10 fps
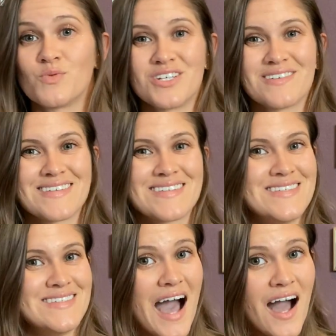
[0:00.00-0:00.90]
which is
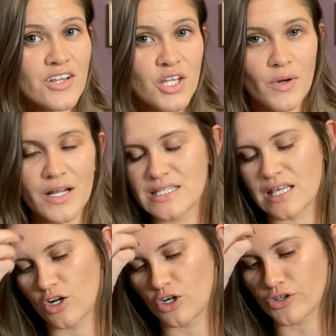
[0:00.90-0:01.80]
exactly what I
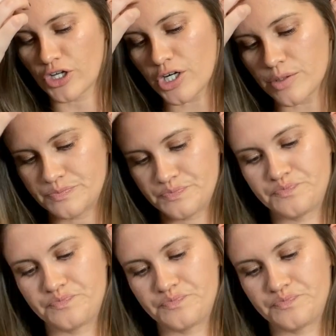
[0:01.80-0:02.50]
said earlier.